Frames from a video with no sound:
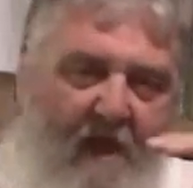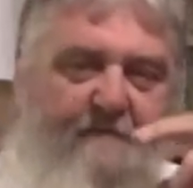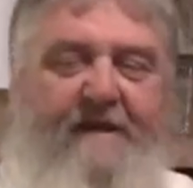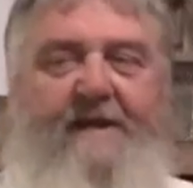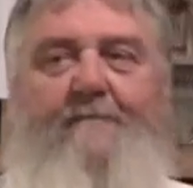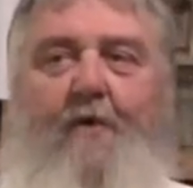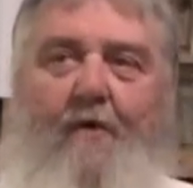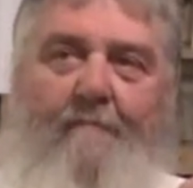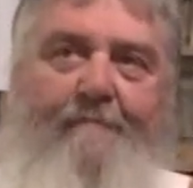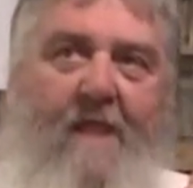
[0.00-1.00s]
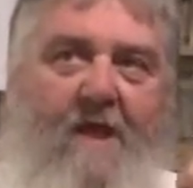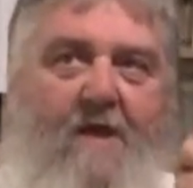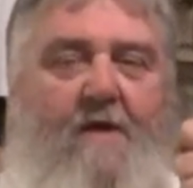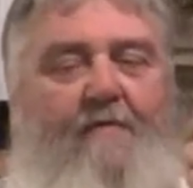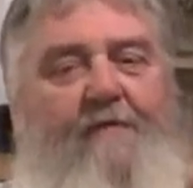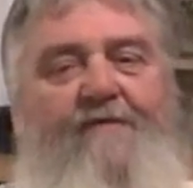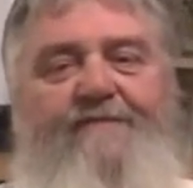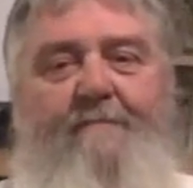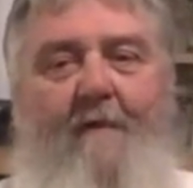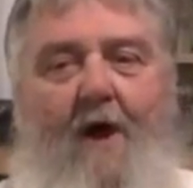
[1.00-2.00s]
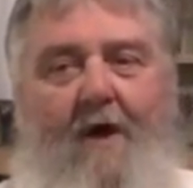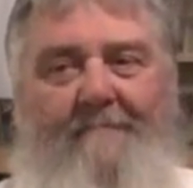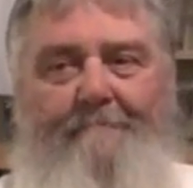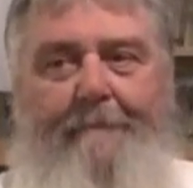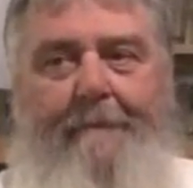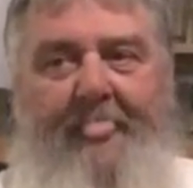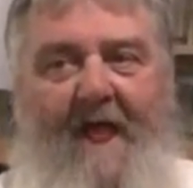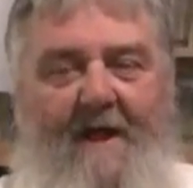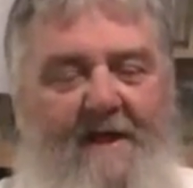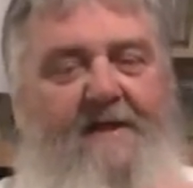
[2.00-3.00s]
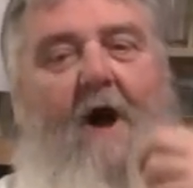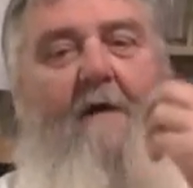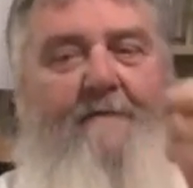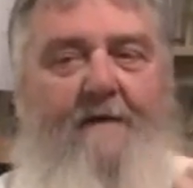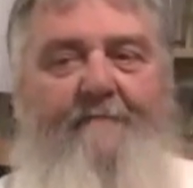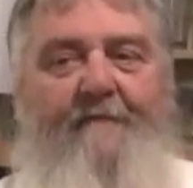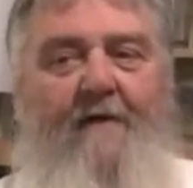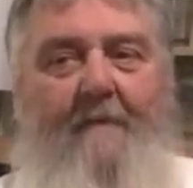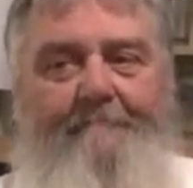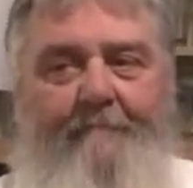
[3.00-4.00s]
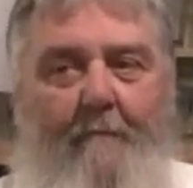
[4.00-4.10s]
I'm getting more roasty malt and coffee up front.